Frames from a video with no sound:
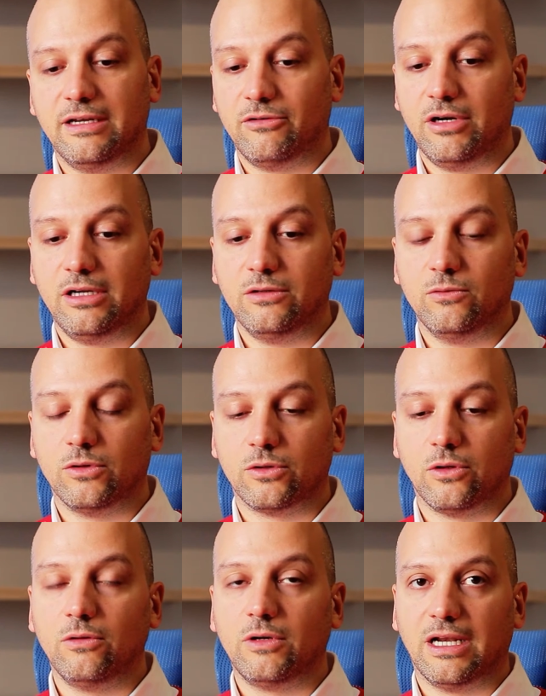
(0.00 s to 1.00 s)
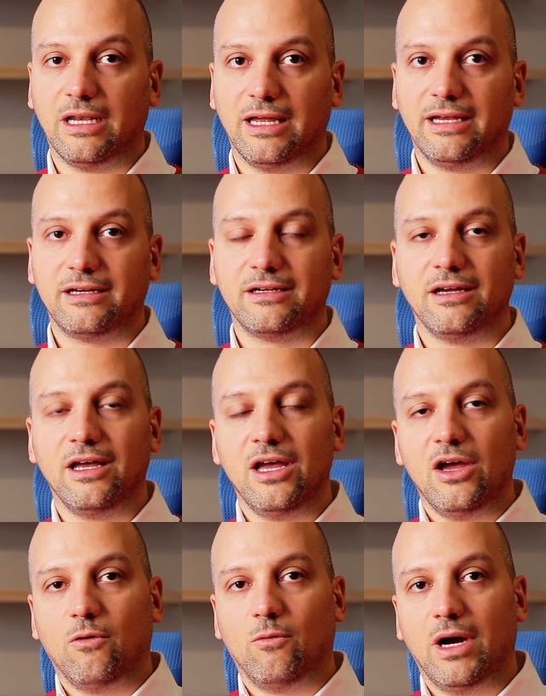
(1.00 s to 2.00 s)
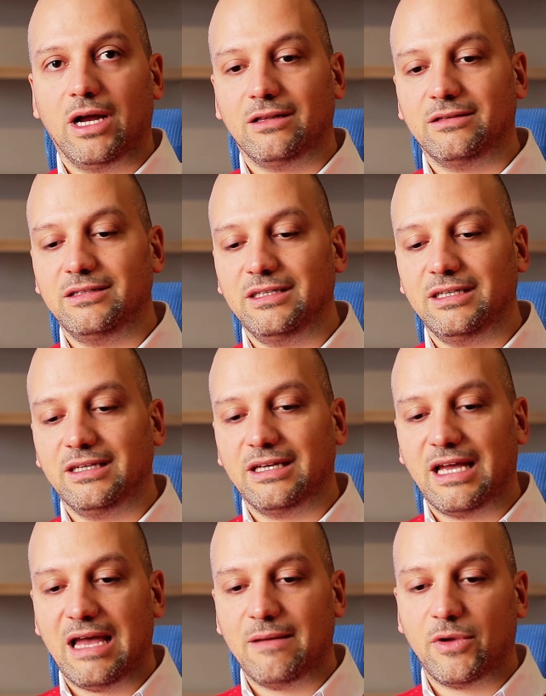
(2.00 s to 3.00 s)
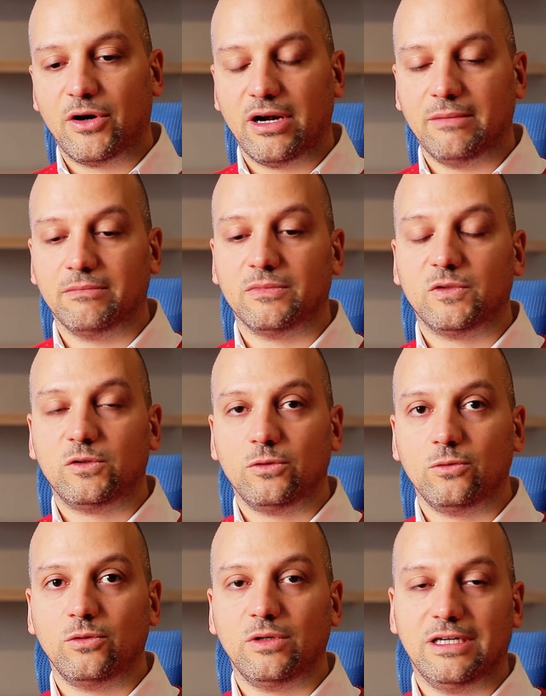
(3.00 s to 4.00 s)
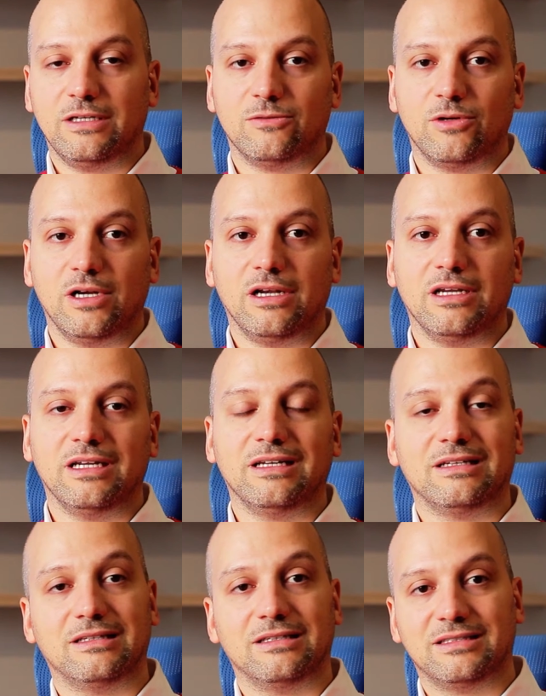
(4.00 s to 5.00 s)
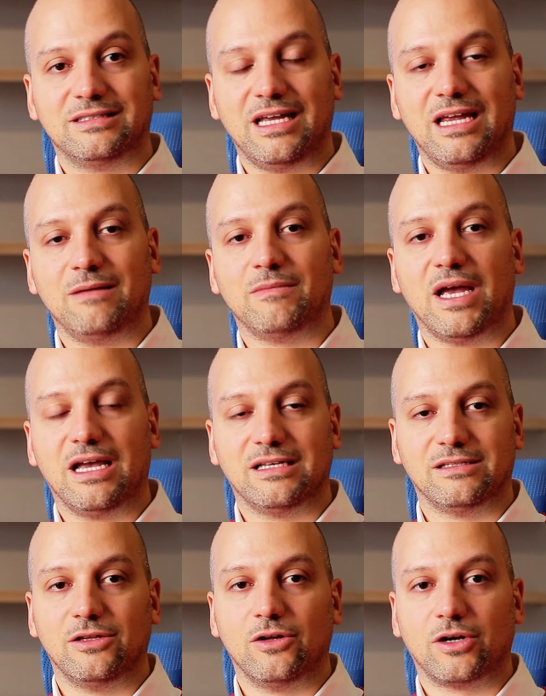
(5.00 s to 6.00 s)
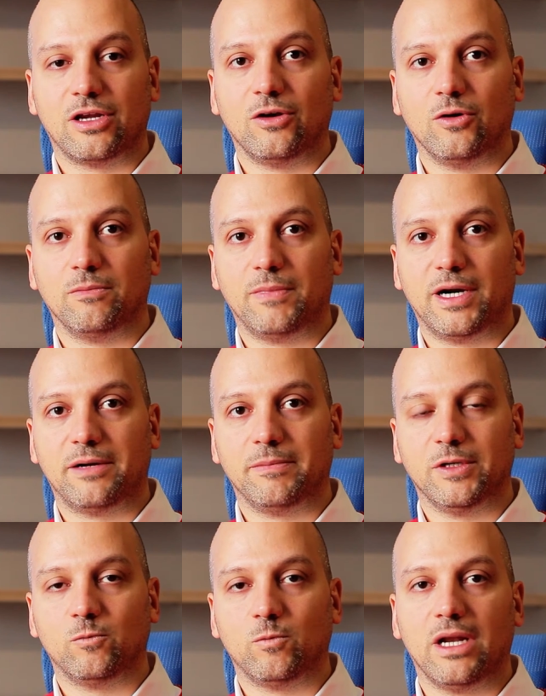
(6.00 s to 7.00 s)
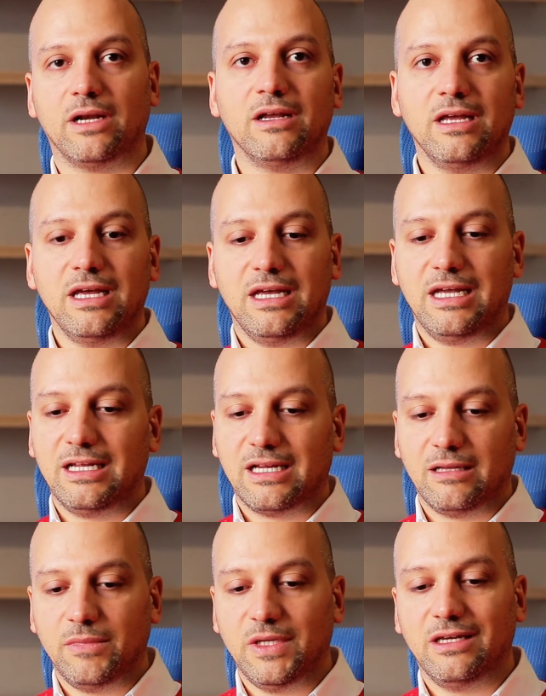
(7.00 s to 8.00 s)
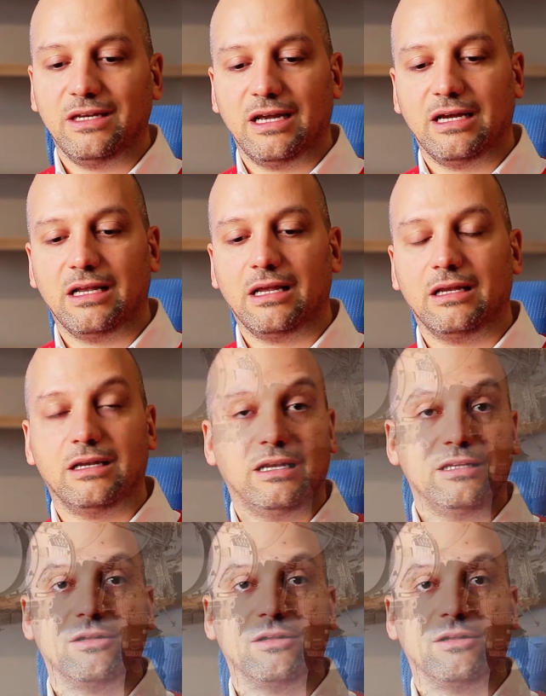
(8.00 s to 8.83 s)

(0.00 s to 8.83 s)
they really do not look alike, while the MRM2 is really the same as the docking compartment one. It can be a